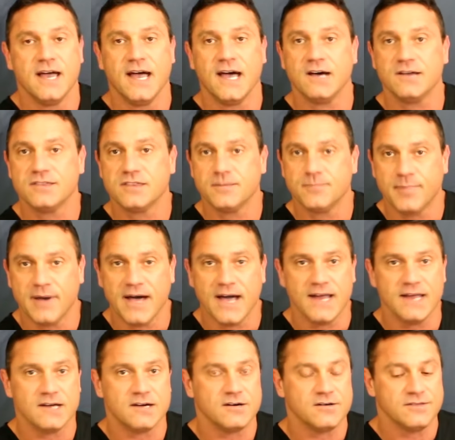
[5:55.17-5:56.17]
out the
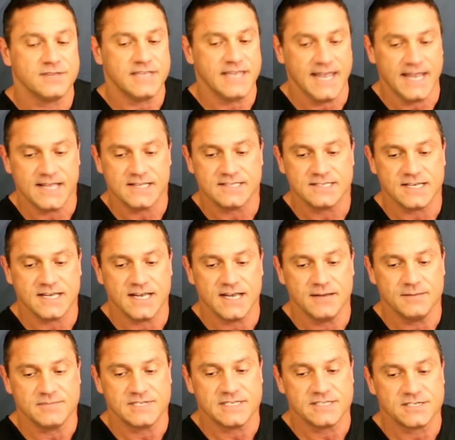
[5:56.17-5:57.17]
bile, the
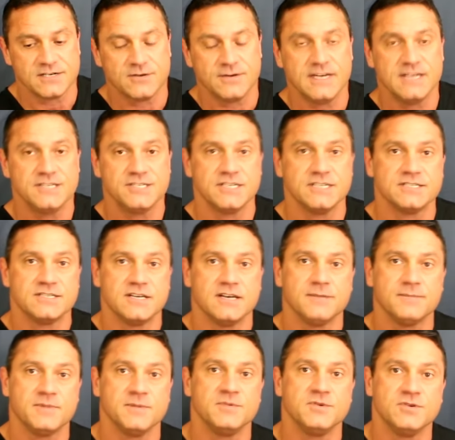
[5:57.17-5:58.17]
enzymes, and secretions to
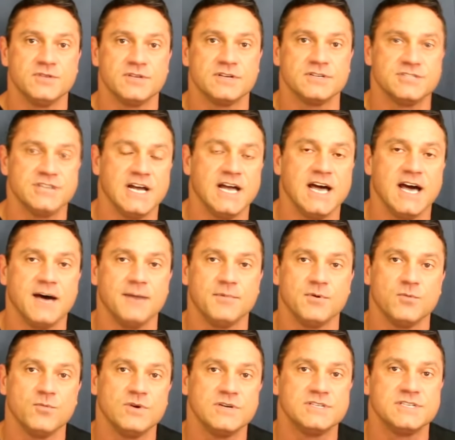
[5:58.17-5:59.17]
help them do their
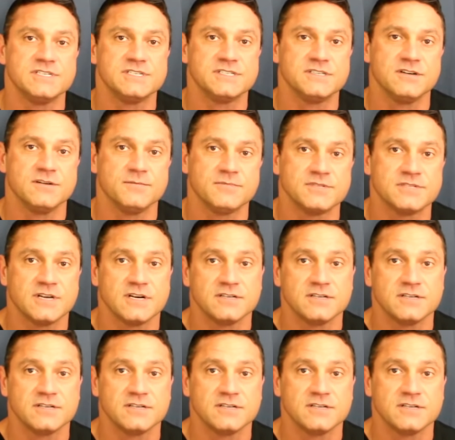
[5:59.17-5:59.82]
job, which is to